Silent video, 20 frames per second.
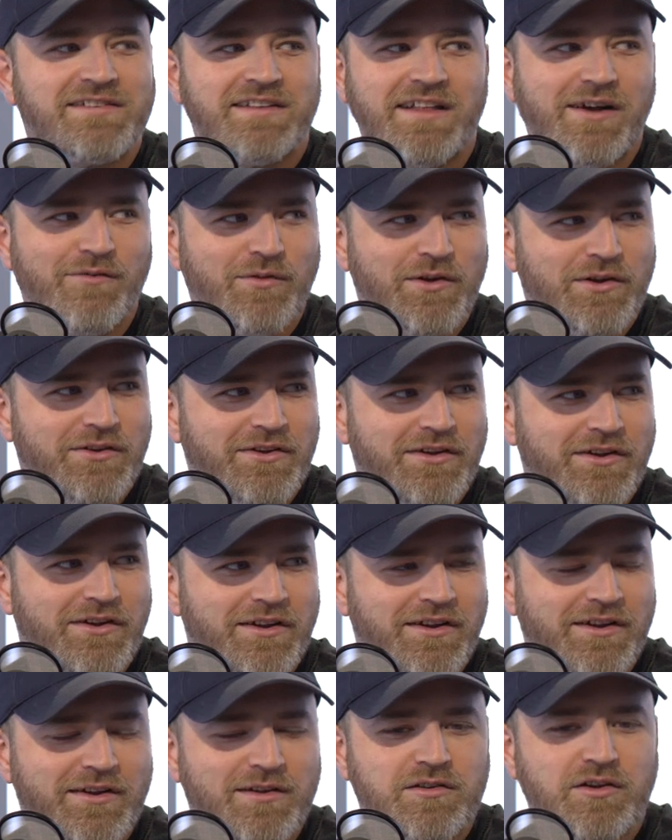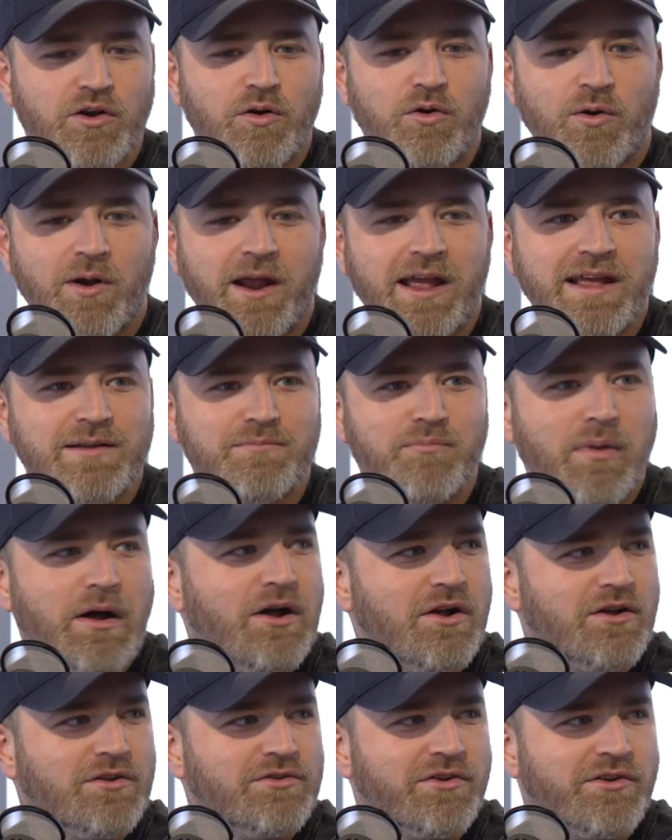level. Yeah. Gray and
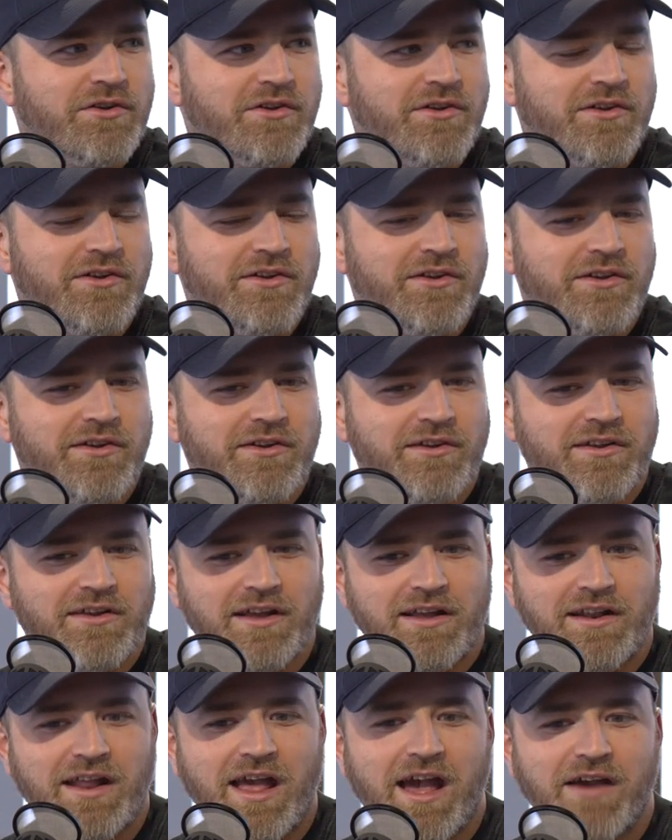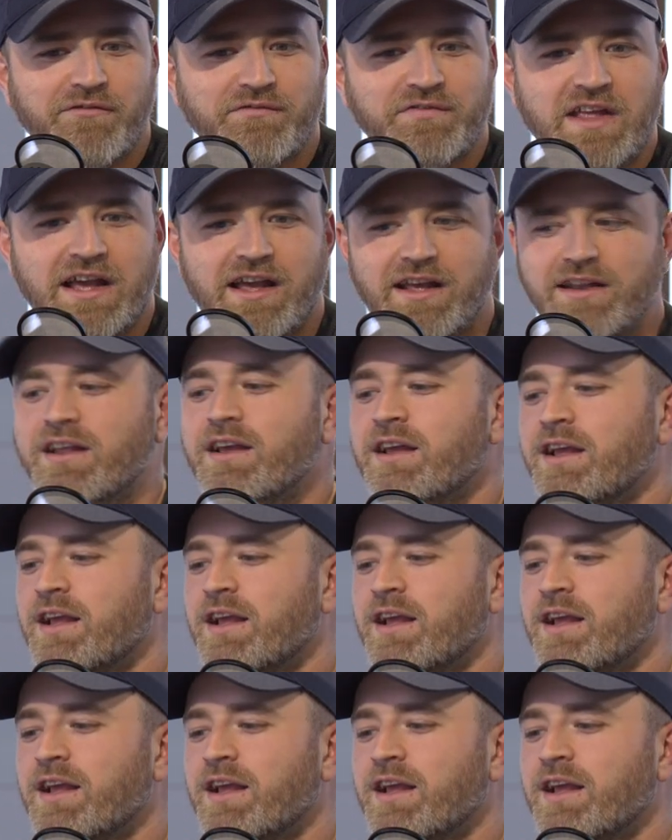bald. Yeah. And half dead.